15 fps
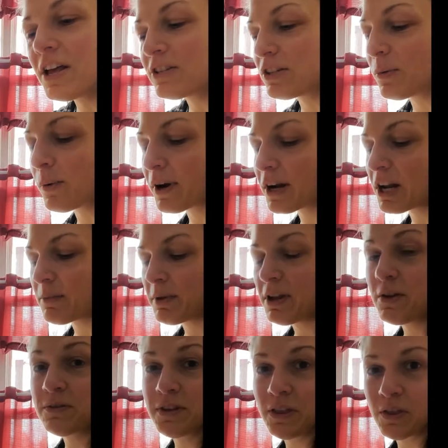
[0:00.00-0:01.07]
So we're gonna be
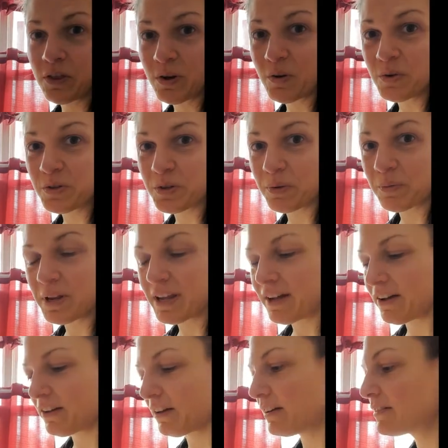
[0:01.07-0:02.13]
using those three
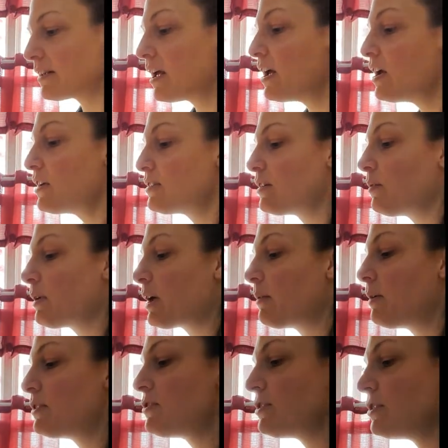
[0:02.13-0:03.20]
colors. So what I
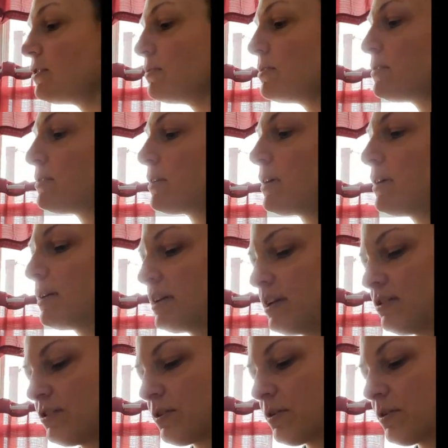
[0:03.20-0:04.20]
want you to do to start is you're